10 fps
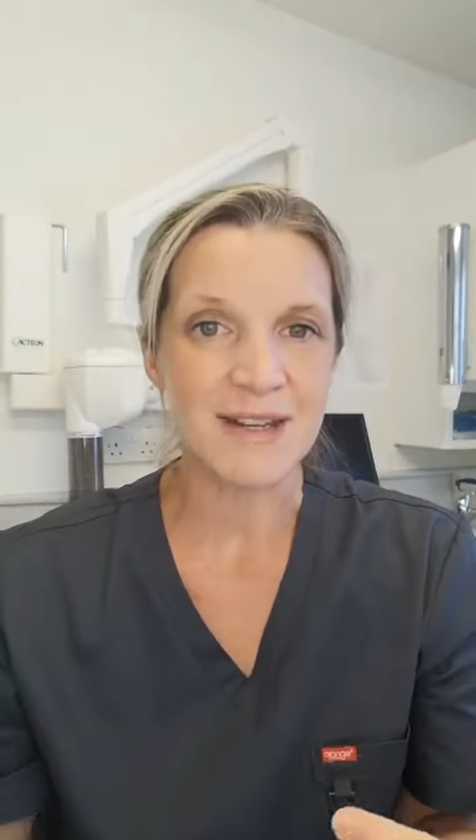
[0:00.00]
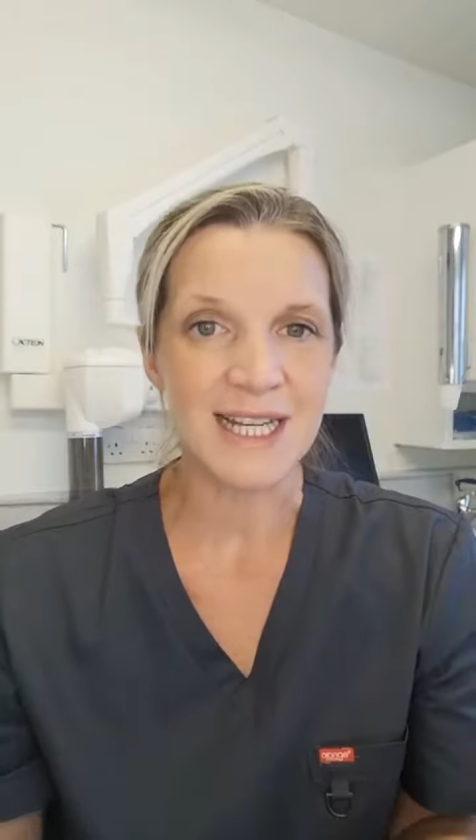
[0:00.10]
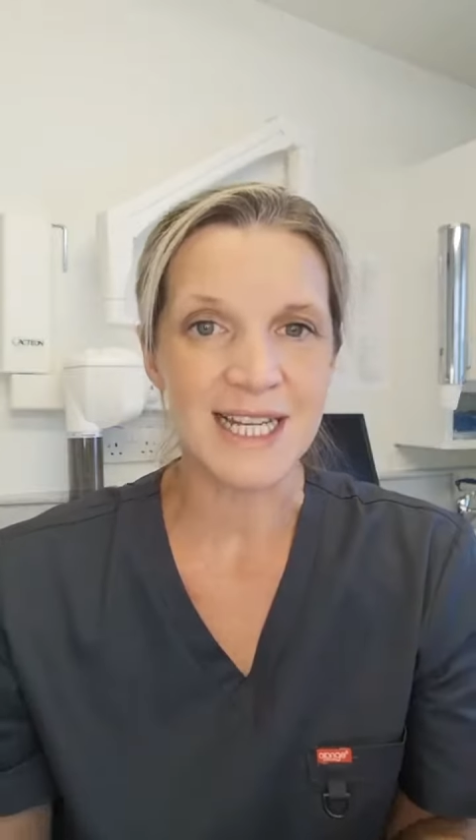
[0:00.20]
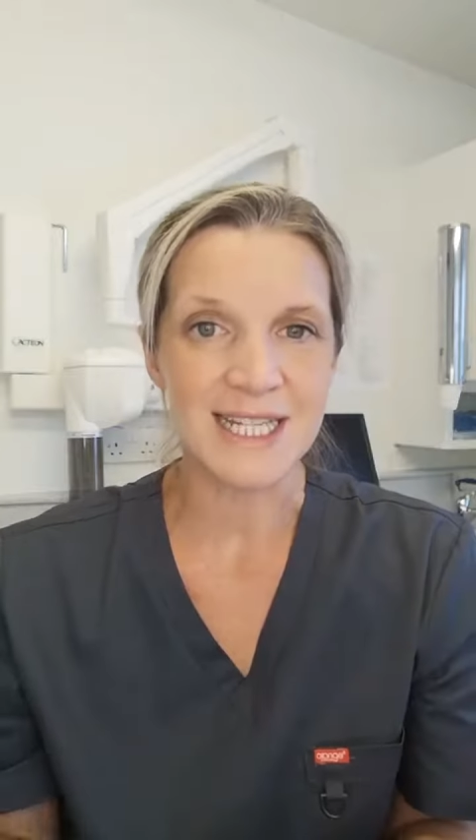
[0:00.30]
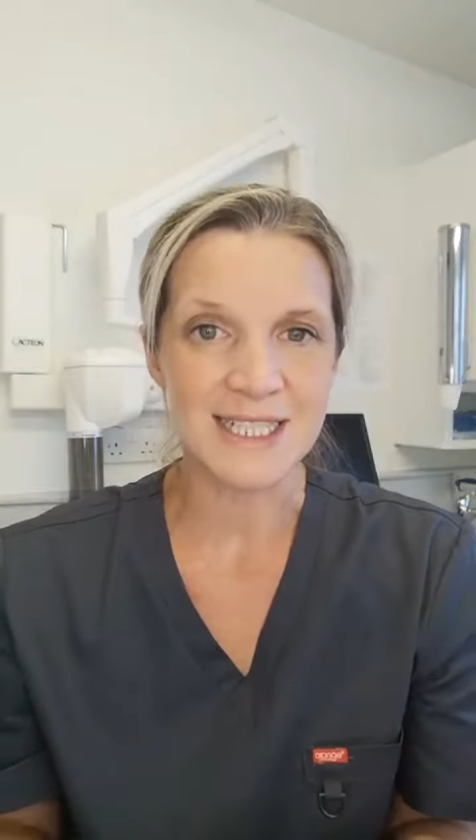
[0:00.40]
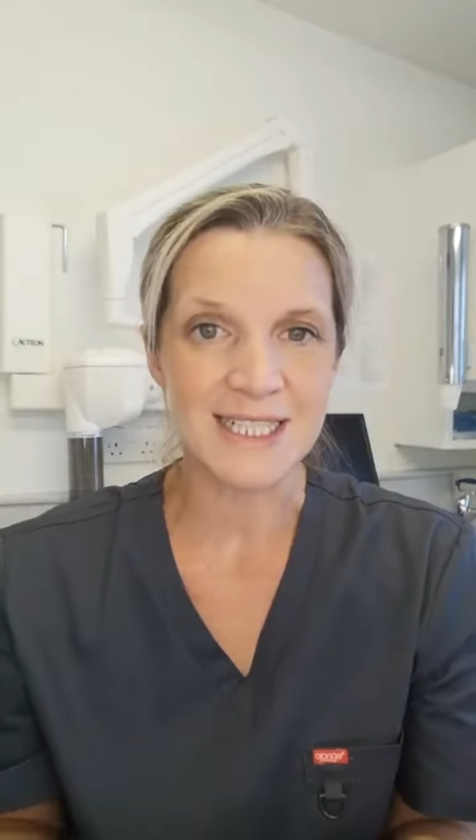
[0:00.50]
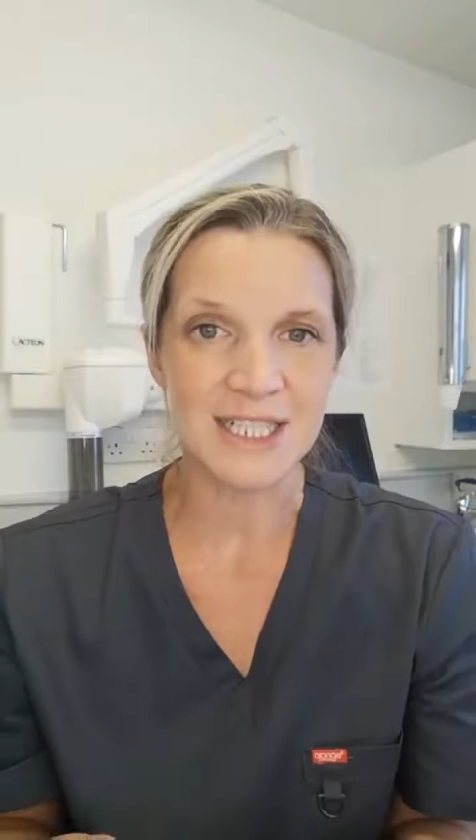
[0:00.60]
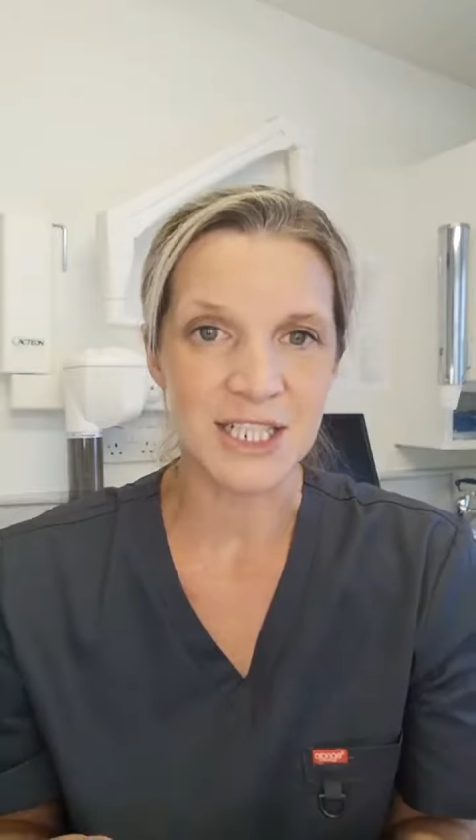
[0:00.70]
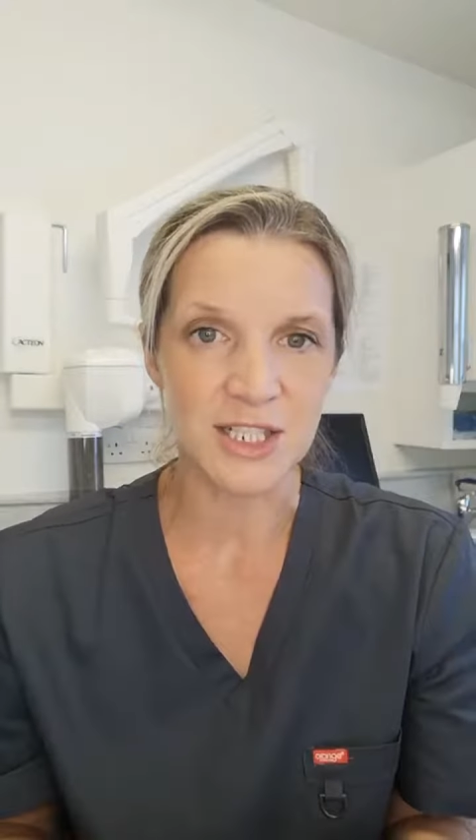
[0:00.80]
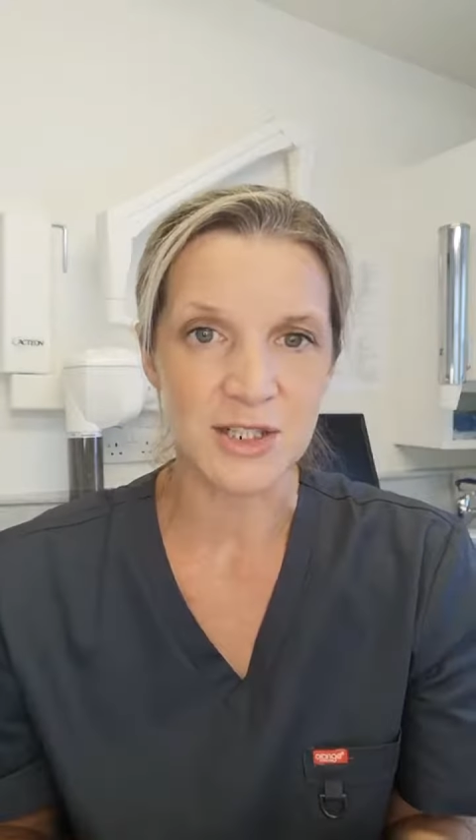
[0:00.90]
really easy
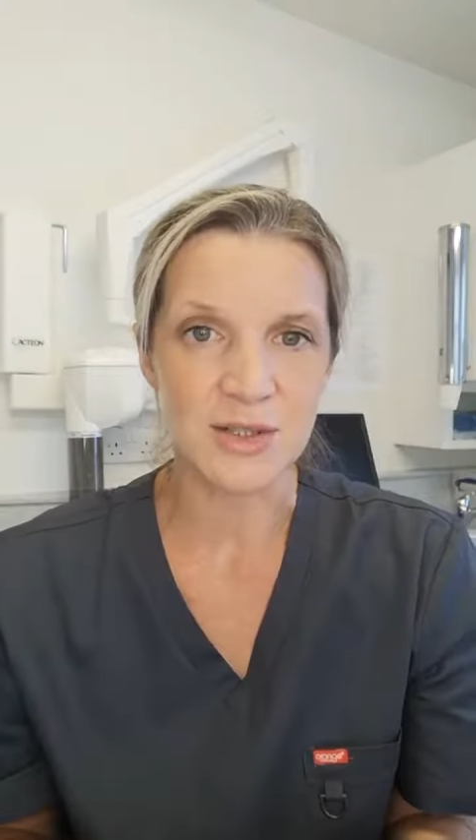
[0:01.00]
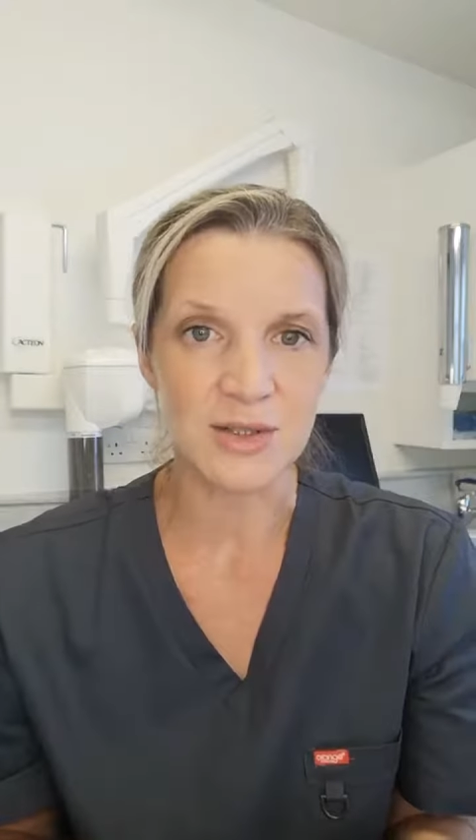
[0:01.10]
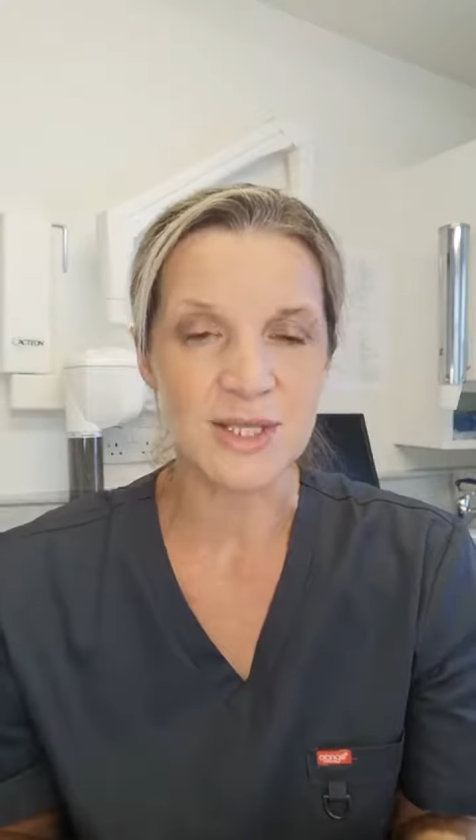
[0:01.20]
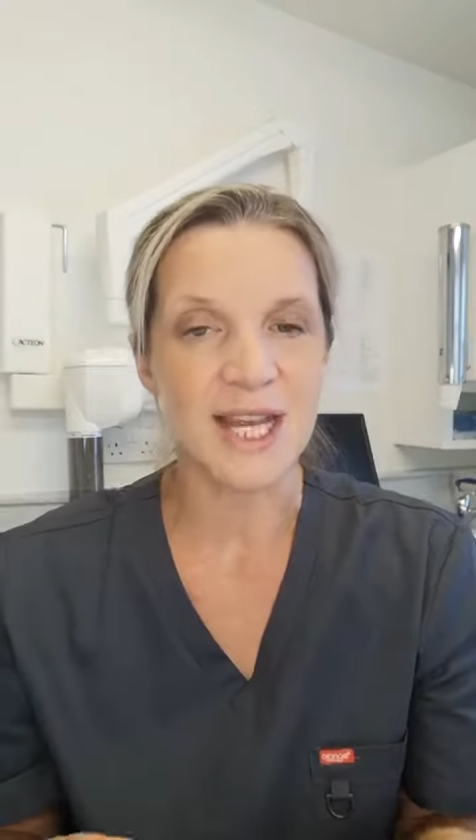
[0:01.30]
to use